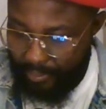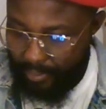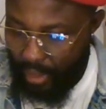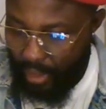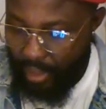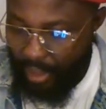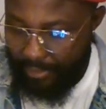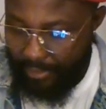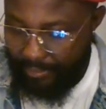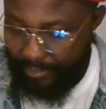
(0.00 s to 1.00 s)
Okay.
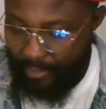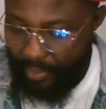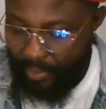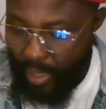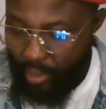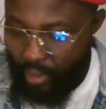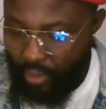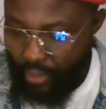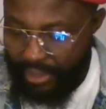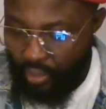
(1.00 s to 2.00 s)
We are going to
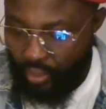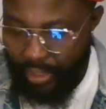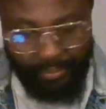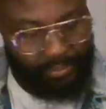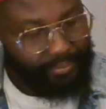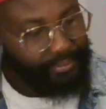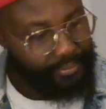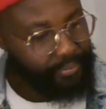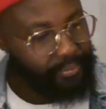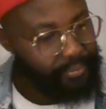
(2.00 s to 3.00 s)
listen to him,
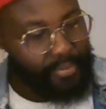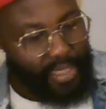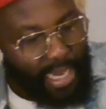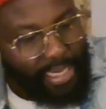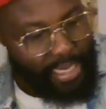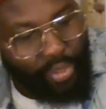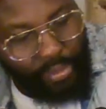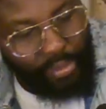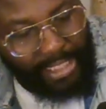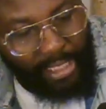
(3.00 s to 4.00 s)
and he will
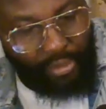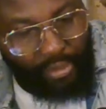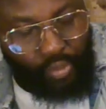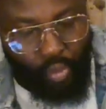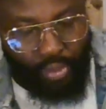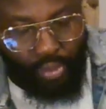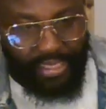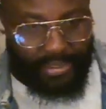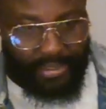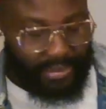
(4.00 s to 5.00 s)
tell us who he
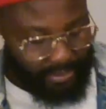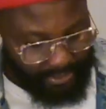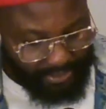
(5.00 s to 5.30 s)
is.